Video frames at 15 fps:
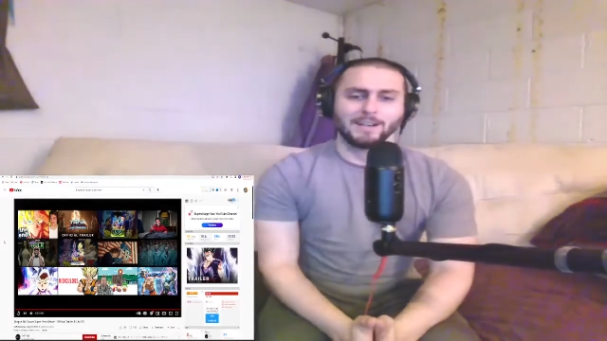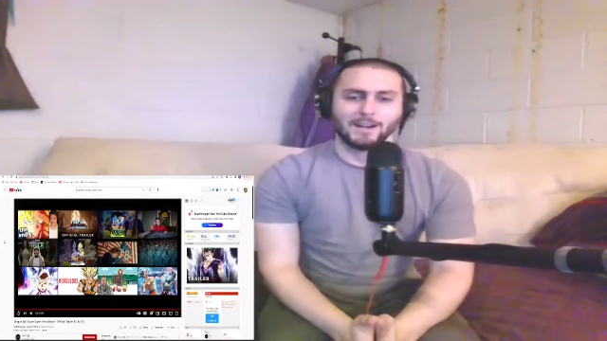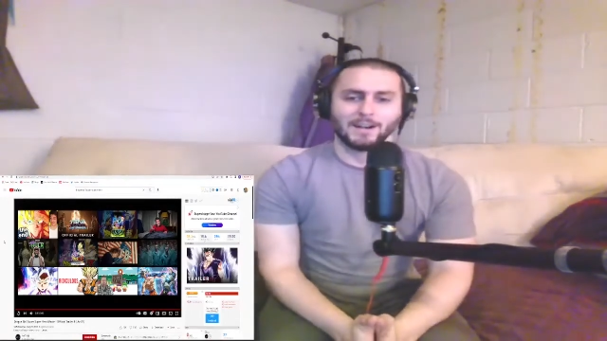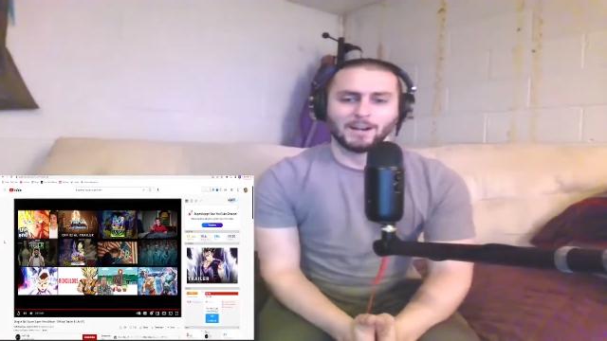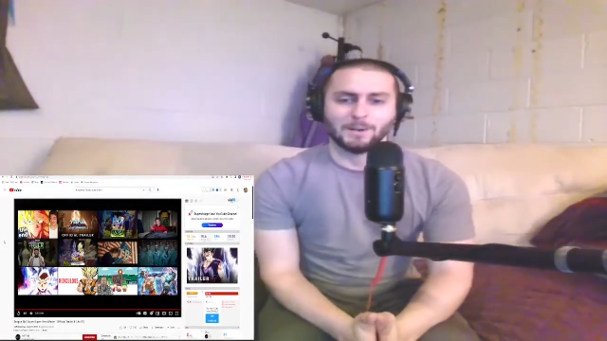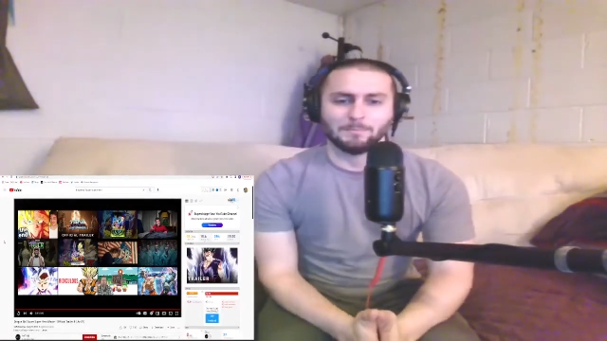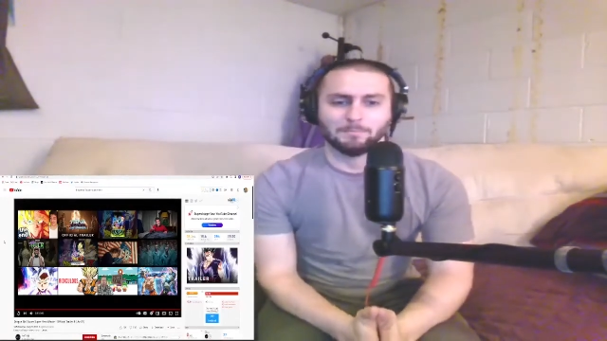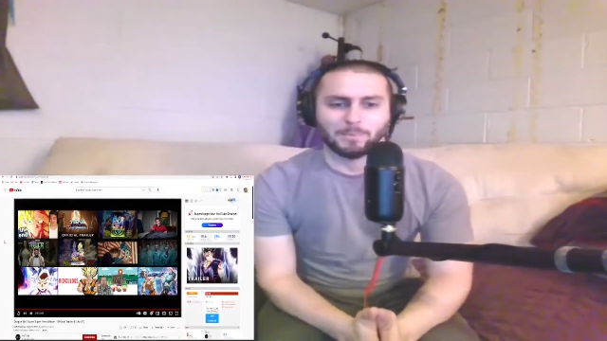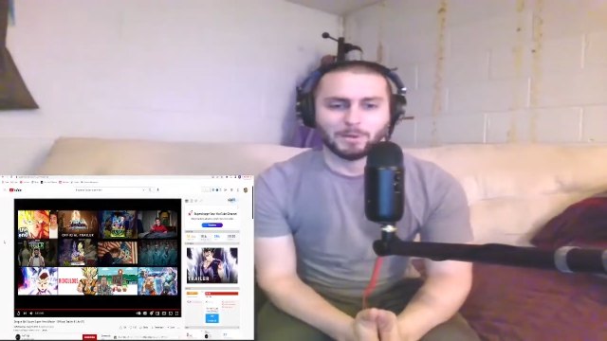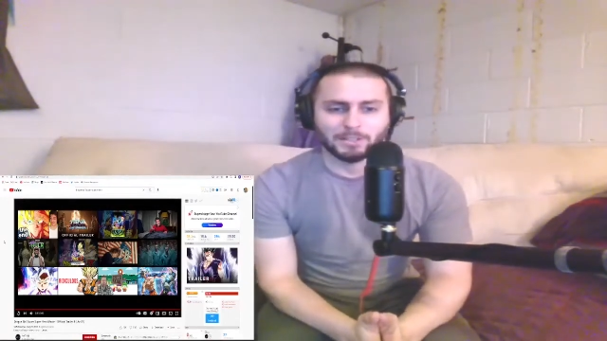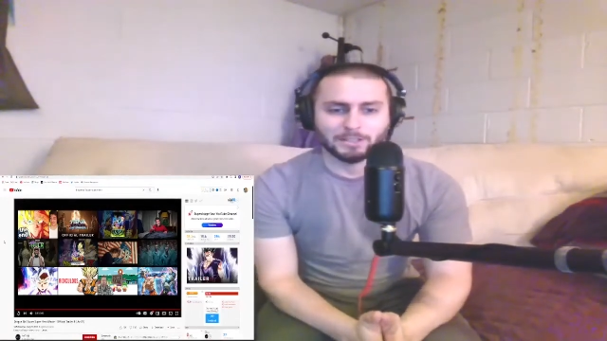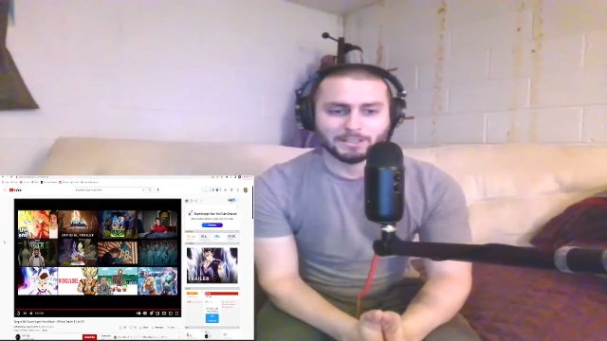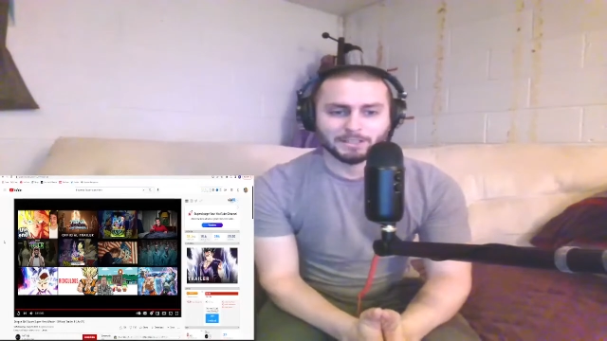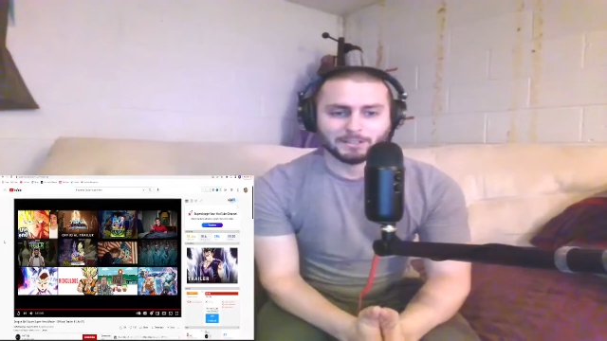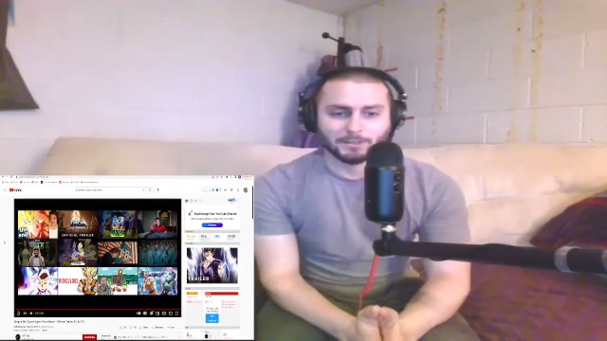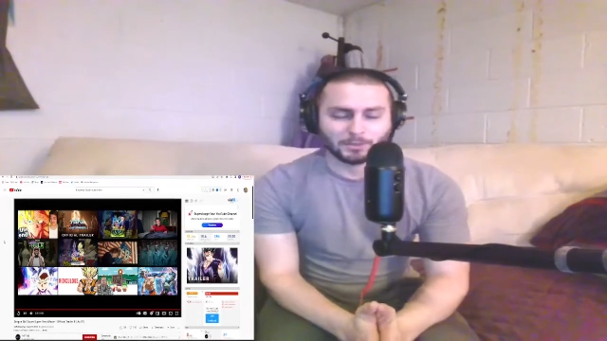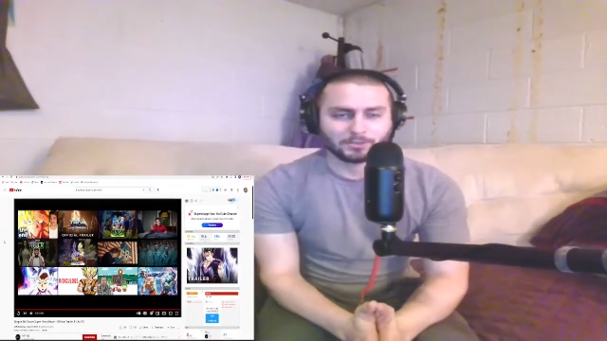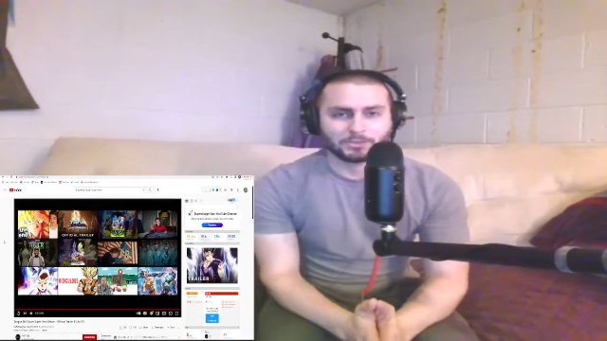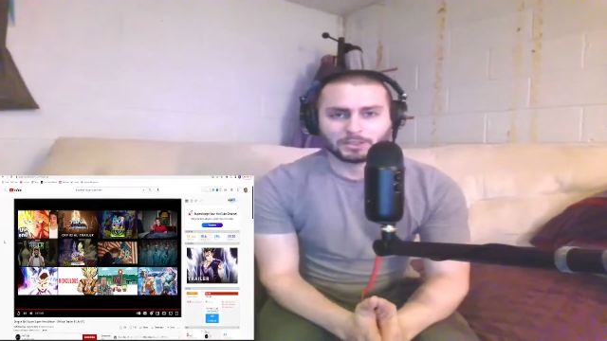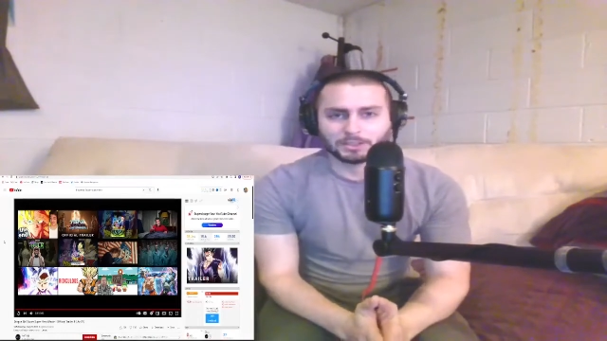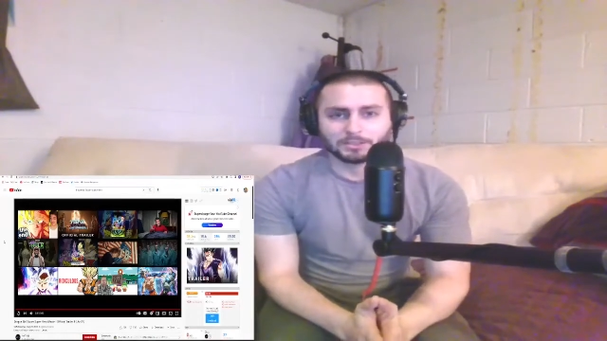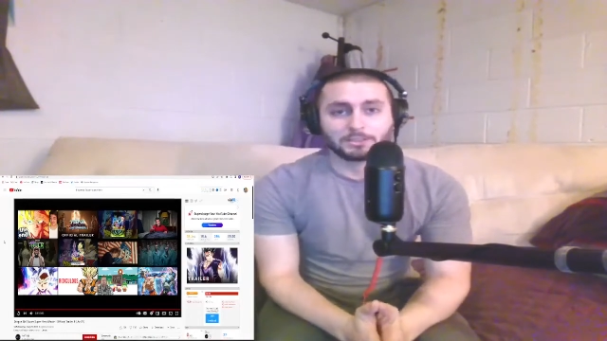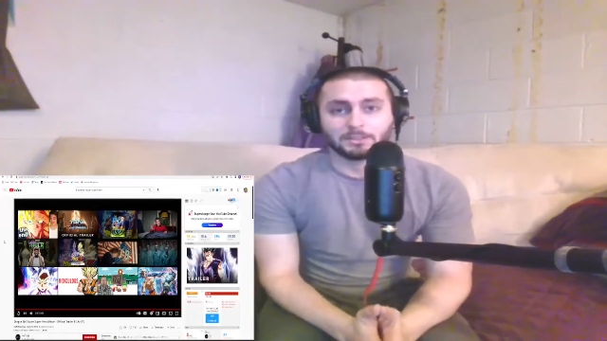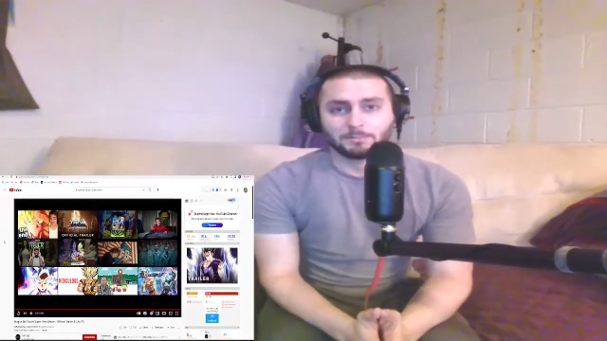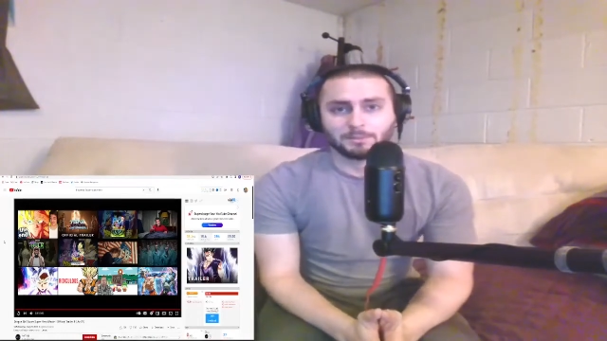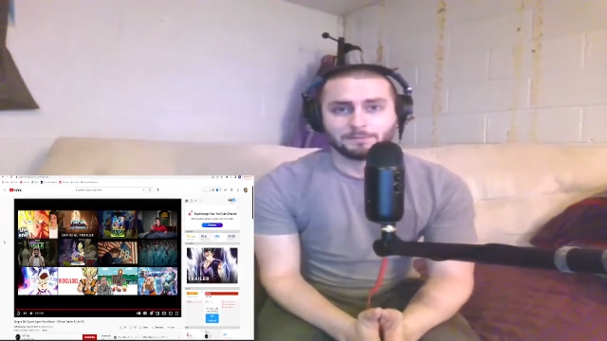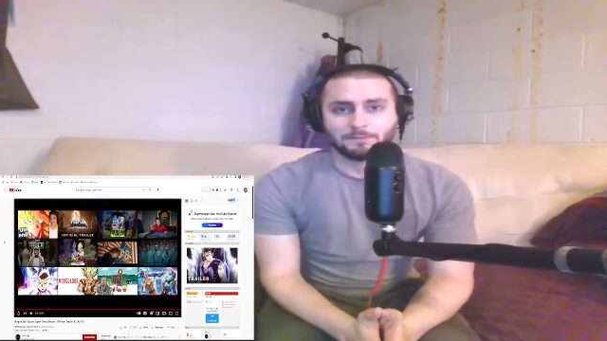But it looks like it's going to be